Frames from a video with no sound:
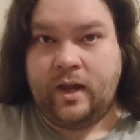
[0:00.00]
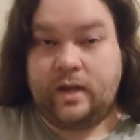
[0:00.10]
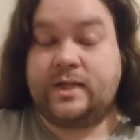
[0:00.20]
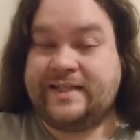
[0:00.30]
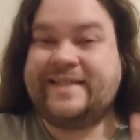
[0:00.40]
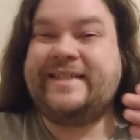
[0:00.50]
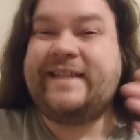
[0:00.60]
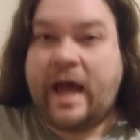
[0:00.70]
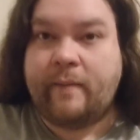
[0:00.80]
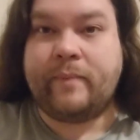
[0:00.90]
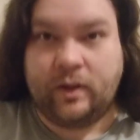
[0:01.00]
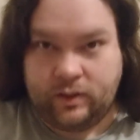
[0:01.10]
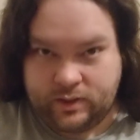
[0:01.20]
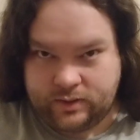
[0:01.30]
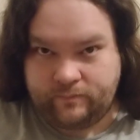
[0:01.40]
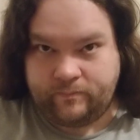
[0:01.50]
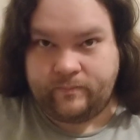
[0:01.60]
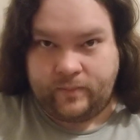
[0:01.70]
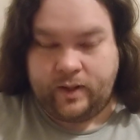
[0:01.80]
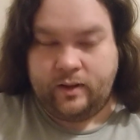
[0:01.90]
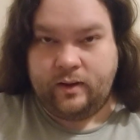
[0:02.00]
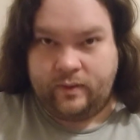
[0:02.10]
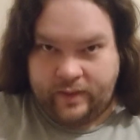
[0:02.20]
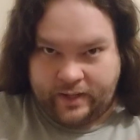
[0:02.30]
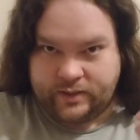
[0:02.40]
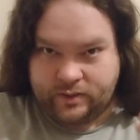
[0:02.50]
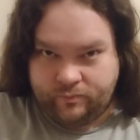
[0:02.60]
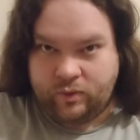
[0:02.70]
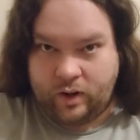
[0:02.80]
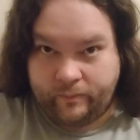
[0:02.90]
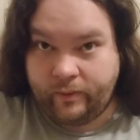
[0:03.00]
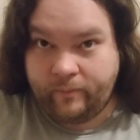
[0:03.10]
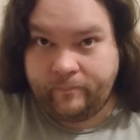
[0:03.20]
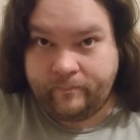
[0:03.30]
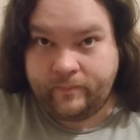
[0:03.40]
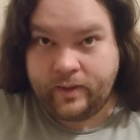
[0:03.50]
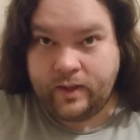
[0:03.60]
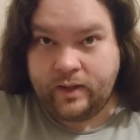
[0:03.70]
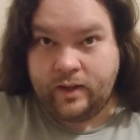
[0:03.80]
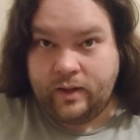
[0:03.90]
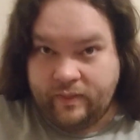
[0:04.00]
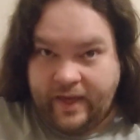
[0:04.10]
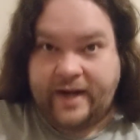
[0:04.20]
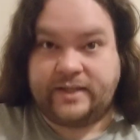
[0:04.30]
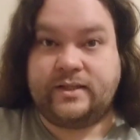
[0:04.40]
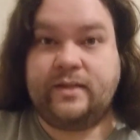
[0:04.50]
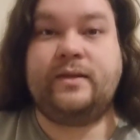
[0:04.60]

It is capitalism that is the problem. That is the